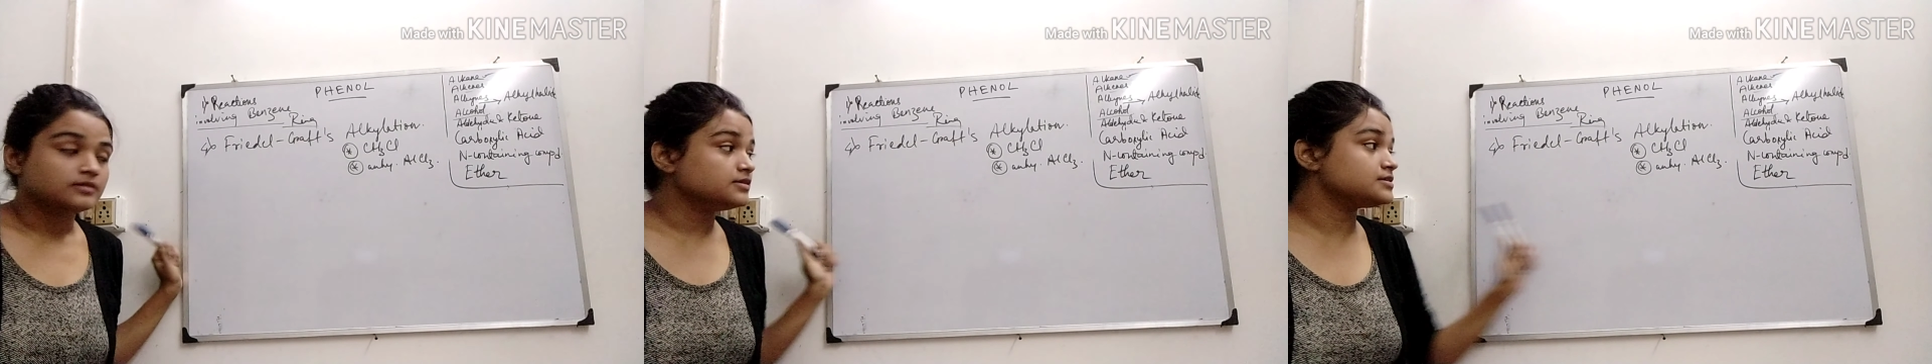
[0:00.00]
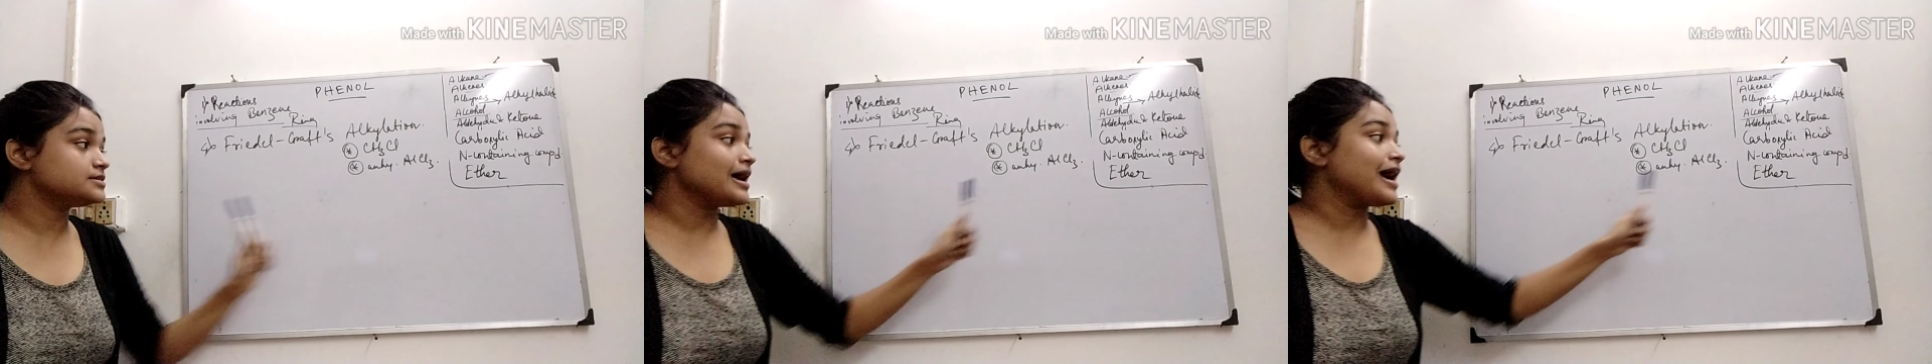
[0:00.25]

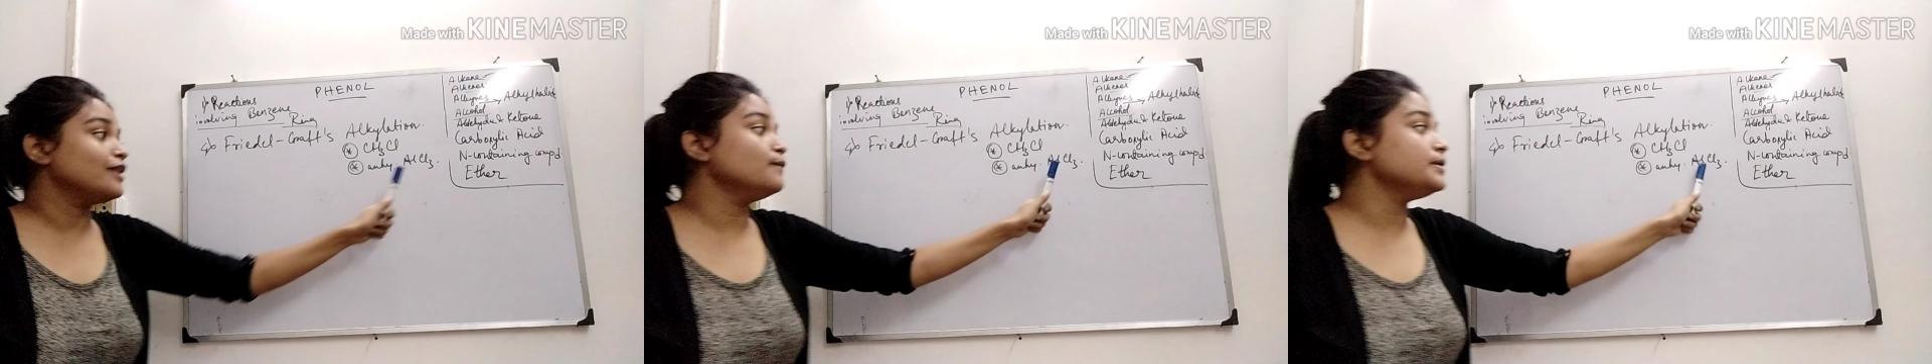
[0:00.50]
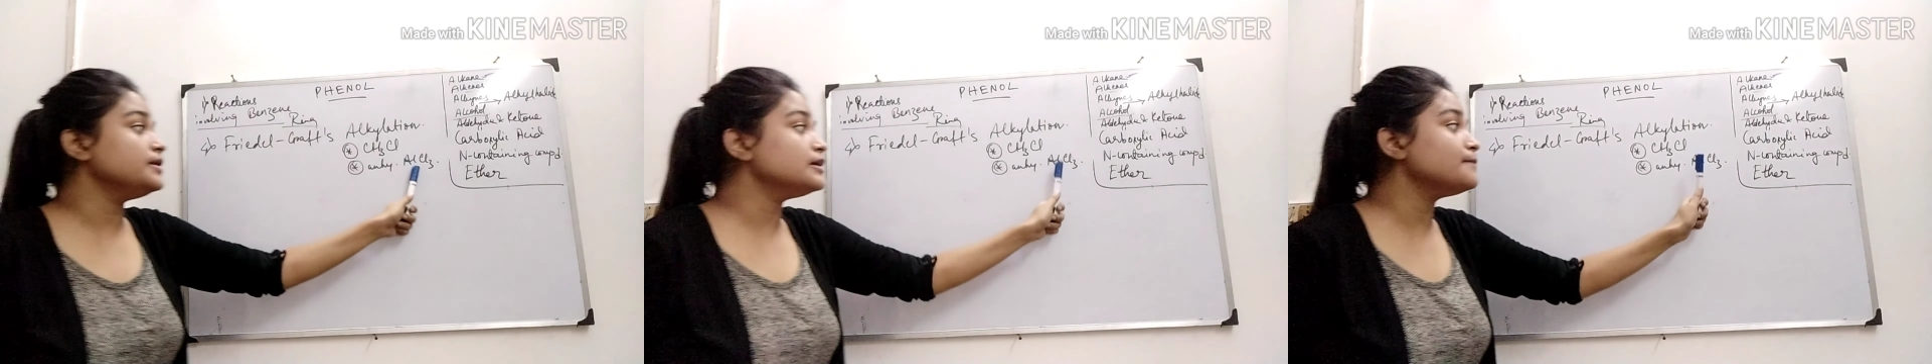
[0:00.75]
This
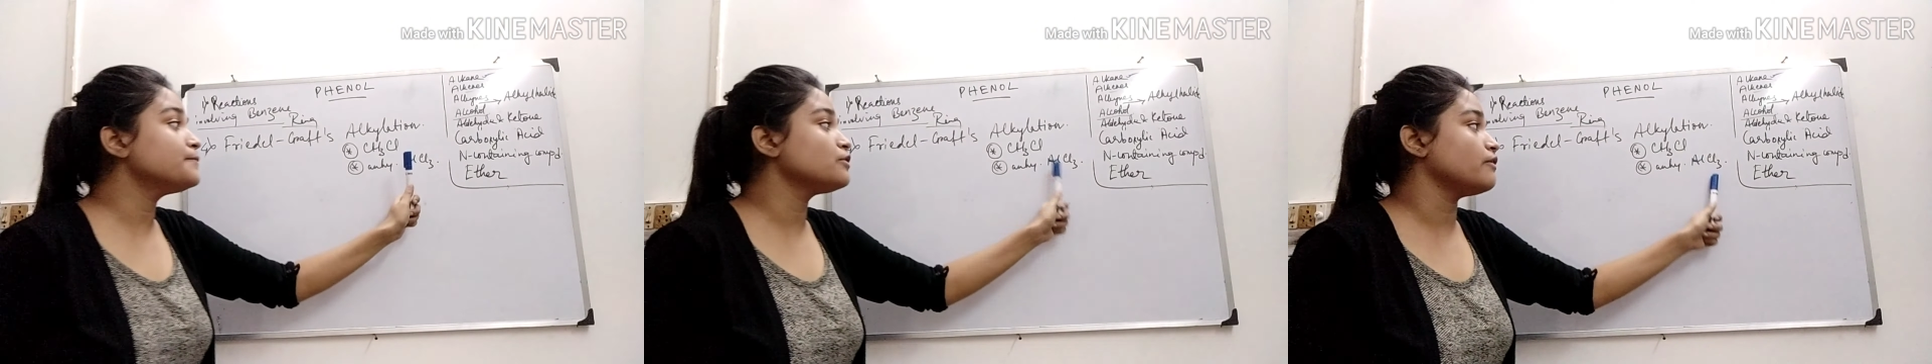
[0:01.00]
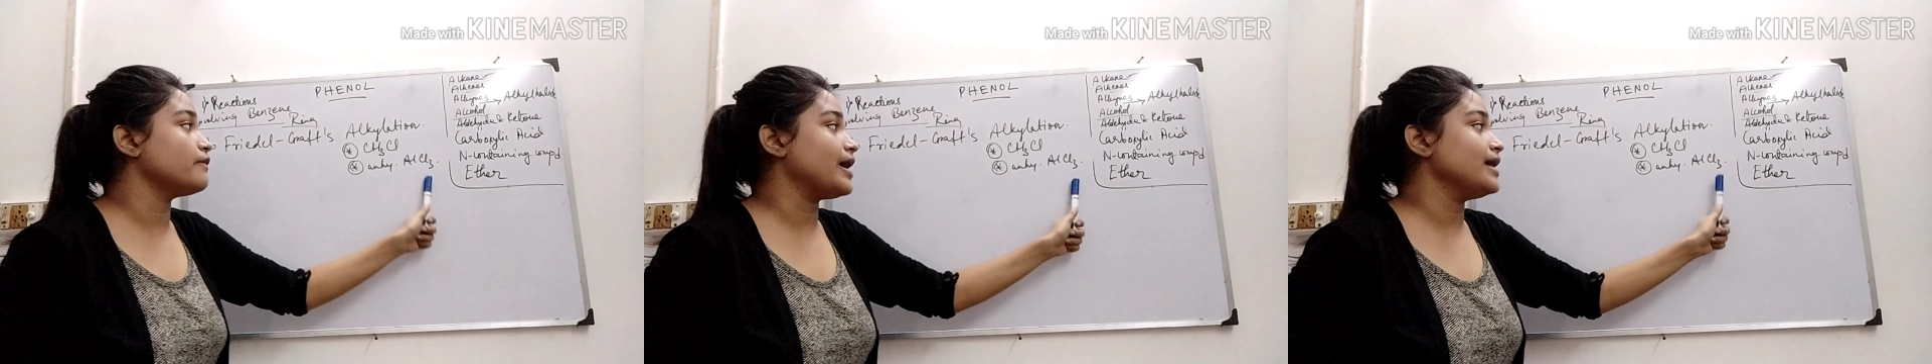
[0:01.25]
aluminium
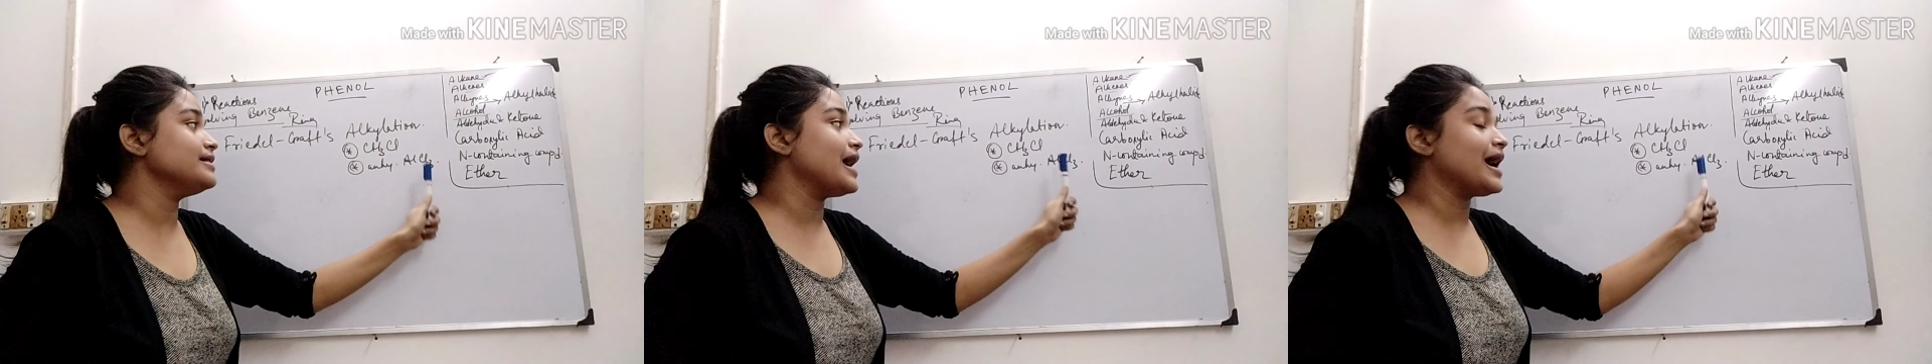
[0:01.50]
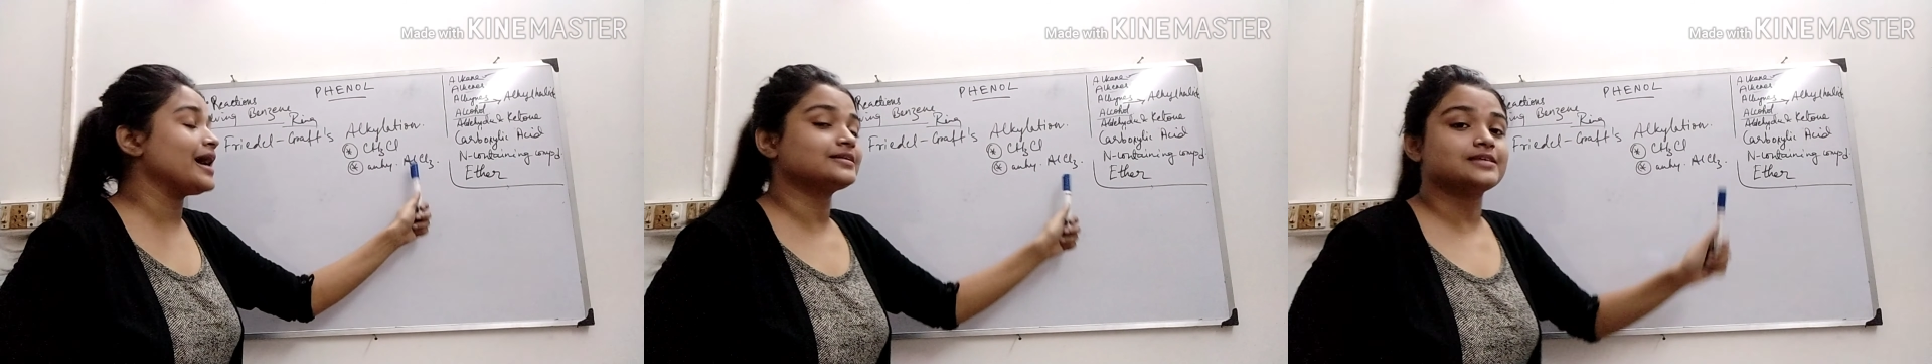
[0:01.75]
chloride
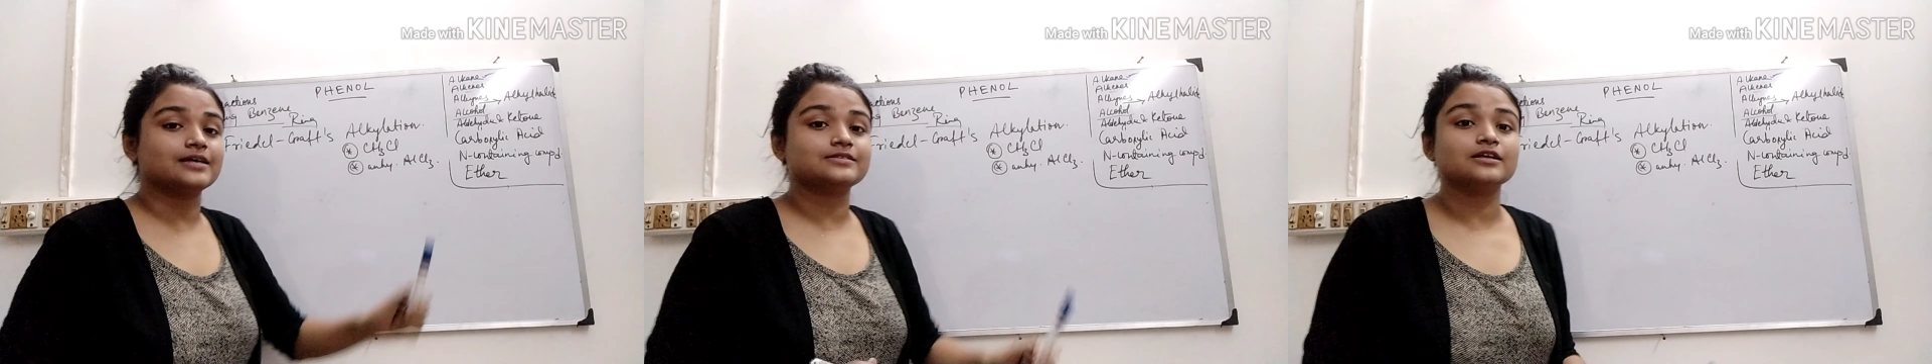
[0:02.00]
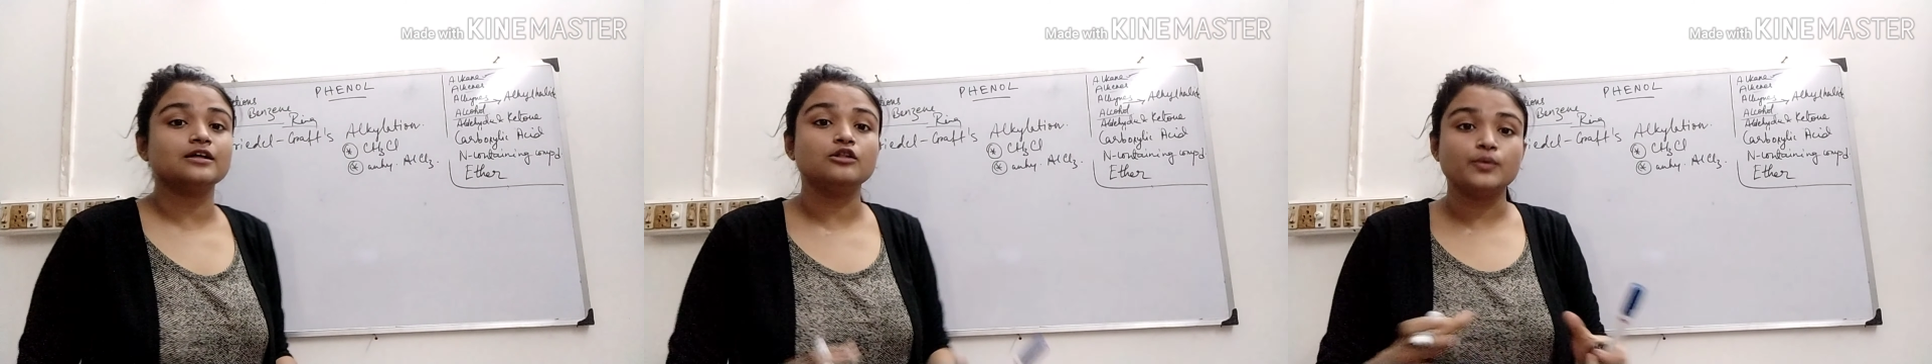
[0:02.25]
acts
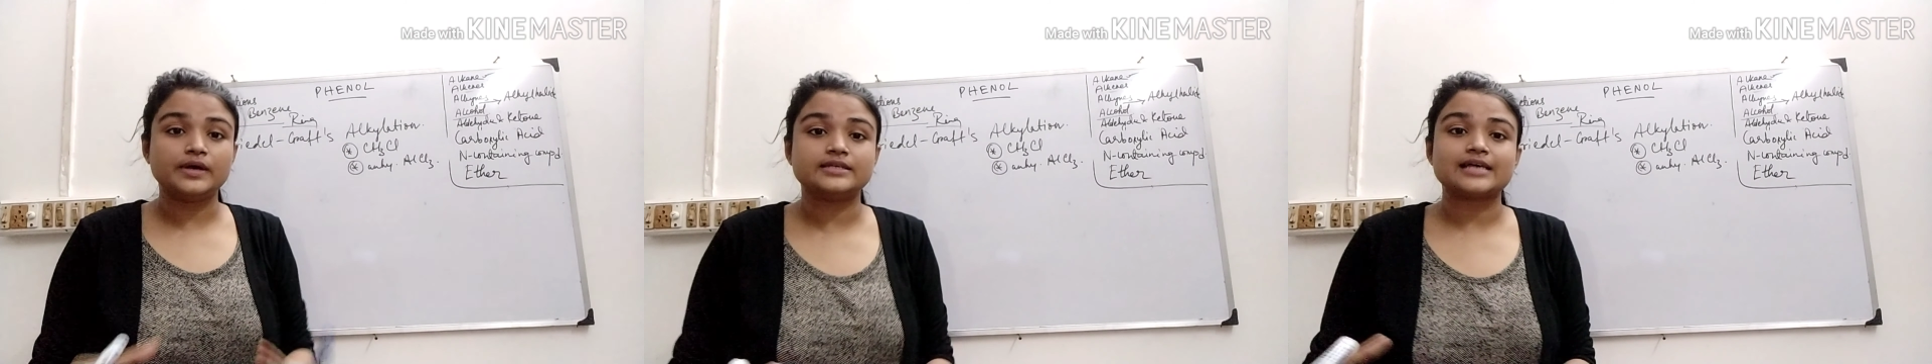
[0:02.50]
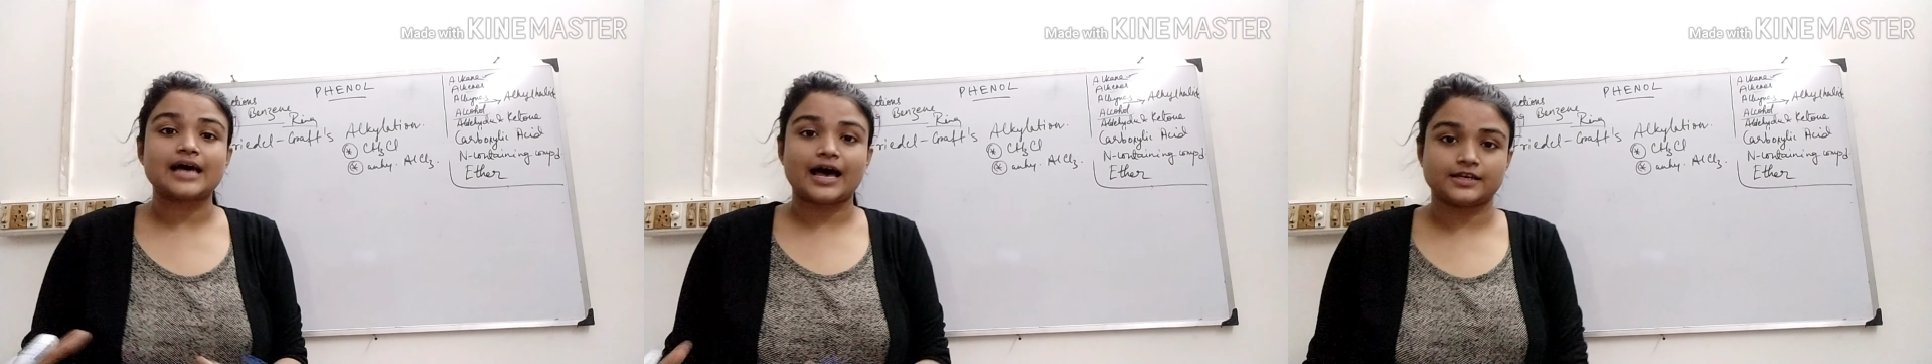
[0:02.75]
as the
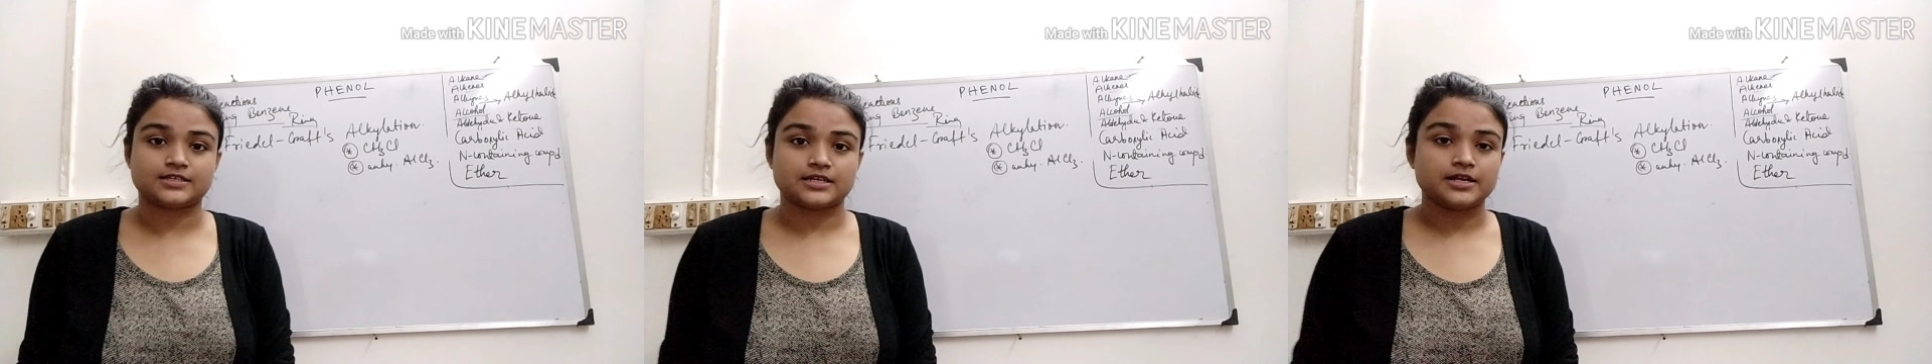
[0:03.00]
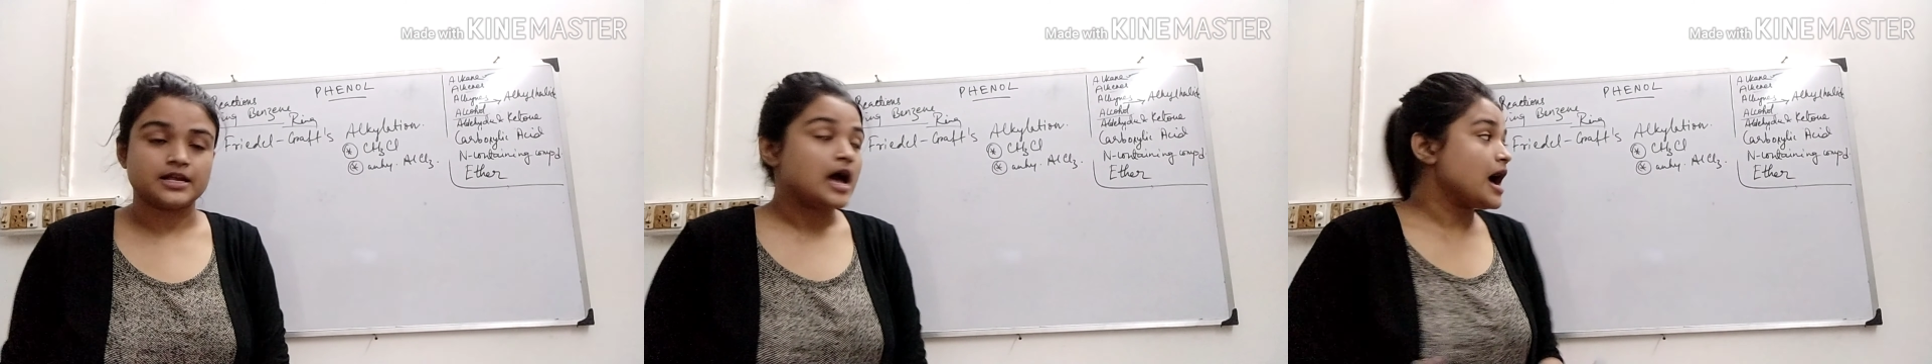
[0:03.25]
Lewis
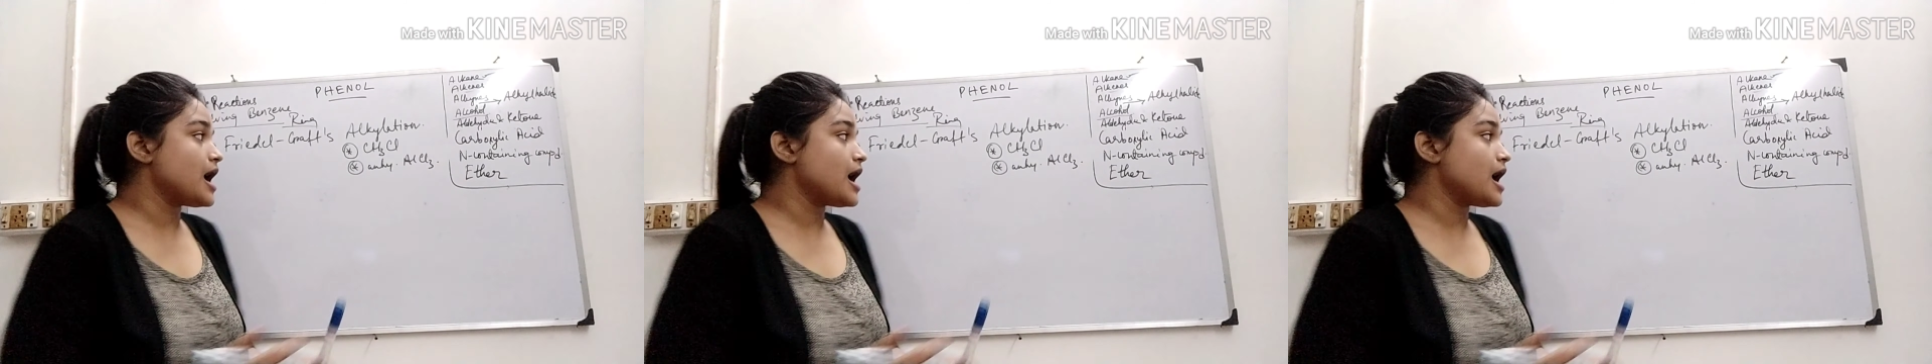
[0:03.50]
acid